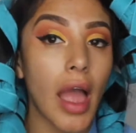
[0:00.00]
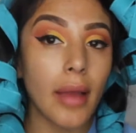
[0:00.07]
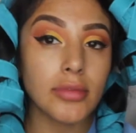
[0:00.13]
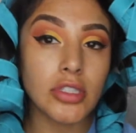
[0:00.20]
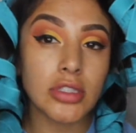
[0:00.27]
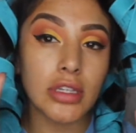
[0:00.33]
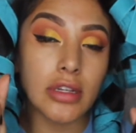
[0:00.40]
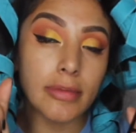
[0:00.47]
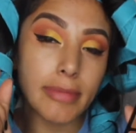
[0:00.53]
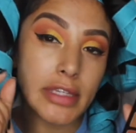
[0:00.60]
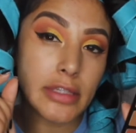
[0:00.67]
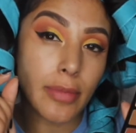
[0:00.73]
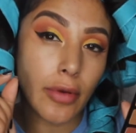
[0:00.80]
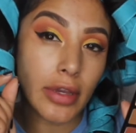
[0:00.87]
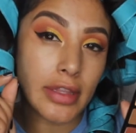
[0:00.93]
I'm just going to be
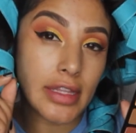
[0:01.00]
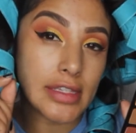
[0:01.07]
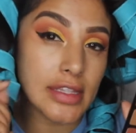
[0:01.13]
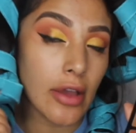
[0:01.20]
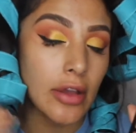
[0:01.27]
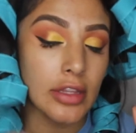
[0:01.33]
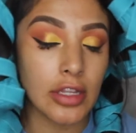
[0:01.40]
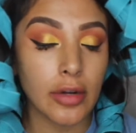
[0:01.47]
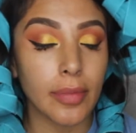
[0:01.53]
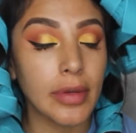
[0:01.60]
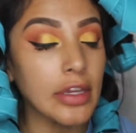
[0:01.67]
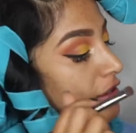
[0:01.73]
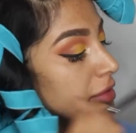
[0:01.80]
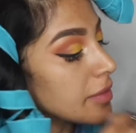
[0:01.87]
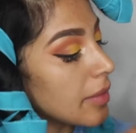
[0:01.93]
smoking this out a little
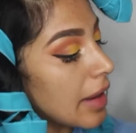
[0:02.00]
bit using